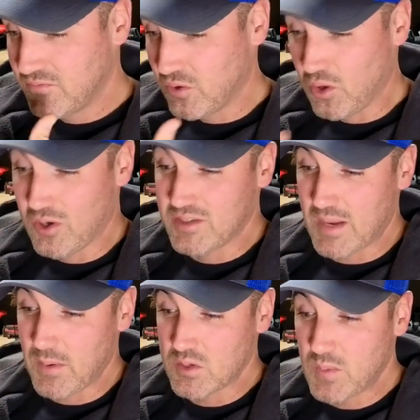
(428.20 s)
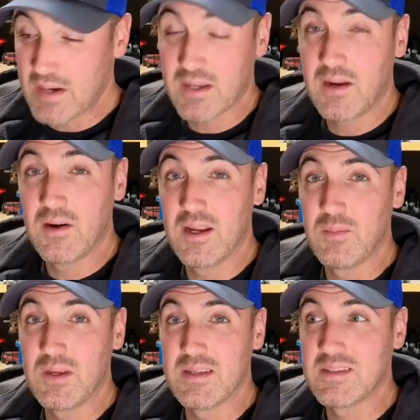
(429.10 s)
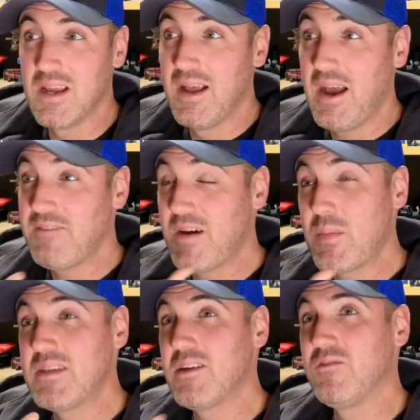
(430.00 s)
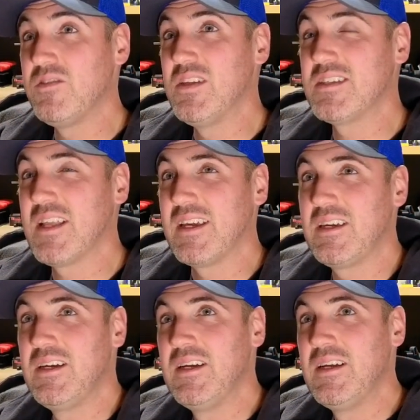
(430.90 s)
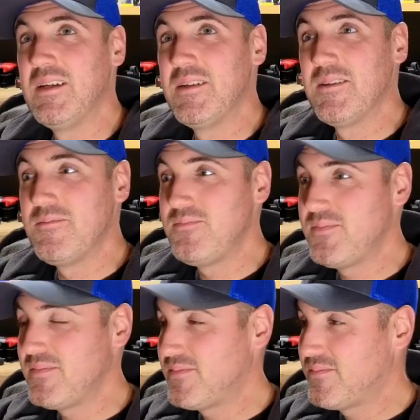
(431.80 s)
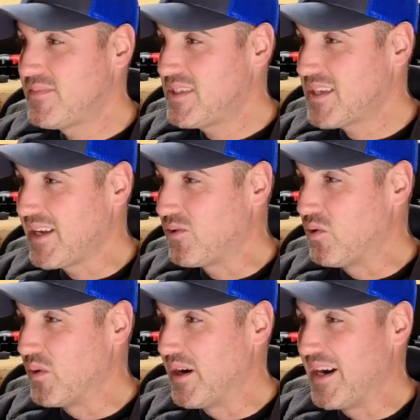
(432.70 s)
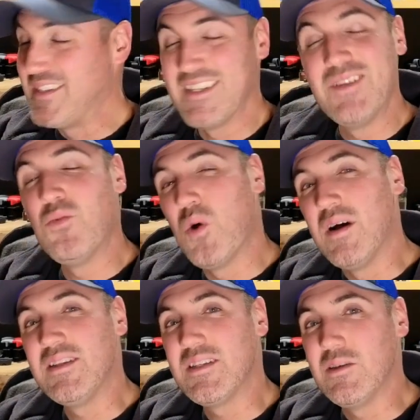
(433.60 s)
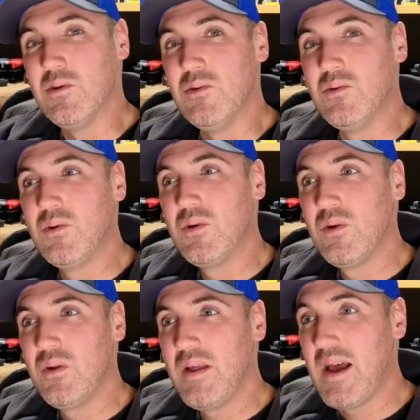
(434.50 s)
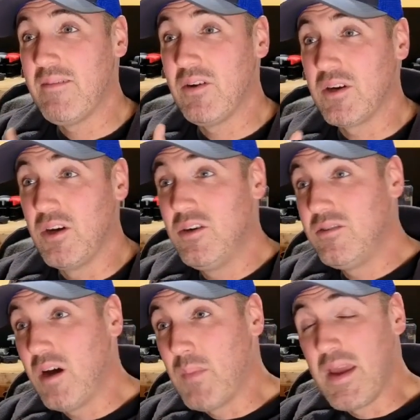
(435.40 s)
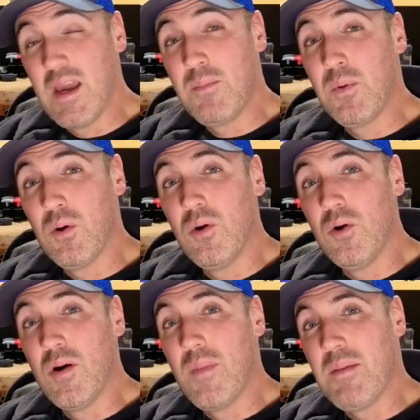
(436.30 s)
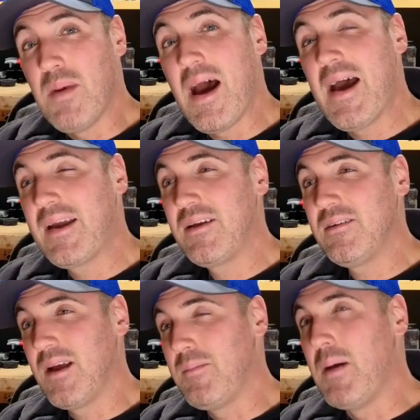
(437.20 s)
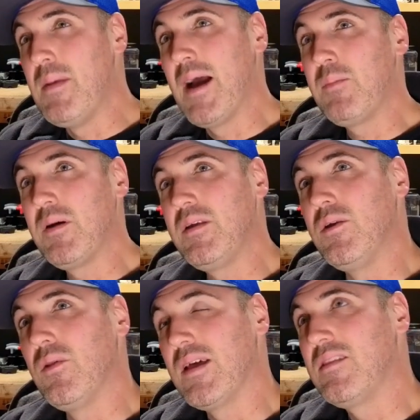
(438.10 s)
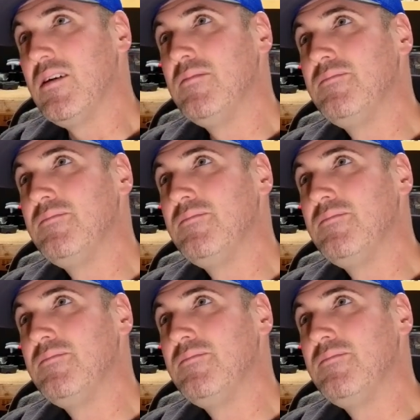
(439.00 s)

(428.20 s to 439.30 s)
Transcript: for a long time I was pocket carrying because I found myself in this like cycle where I didn't want to have a gun on my hip or on my back, not my back, but you know, like